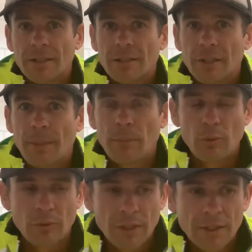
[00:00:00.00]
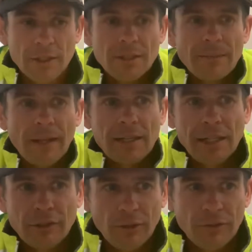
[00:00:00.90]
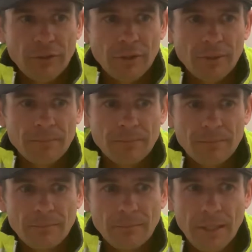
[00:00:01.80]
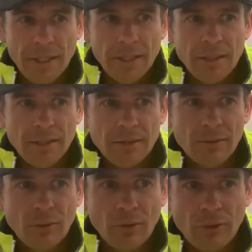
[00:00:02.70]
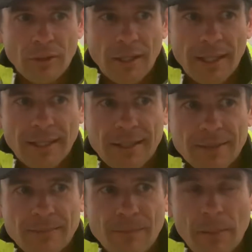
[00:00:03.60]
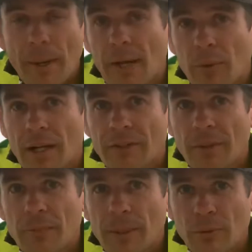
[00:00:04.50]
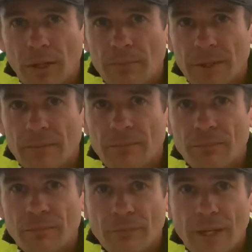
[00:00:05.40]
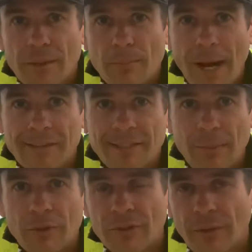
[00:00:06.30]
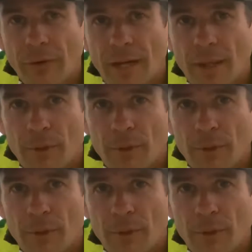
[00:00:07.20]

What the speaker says: You know, people, they clinged on to me or like in a bad way. Some of these people, like, you know, fucking backstabbers and stuff like that.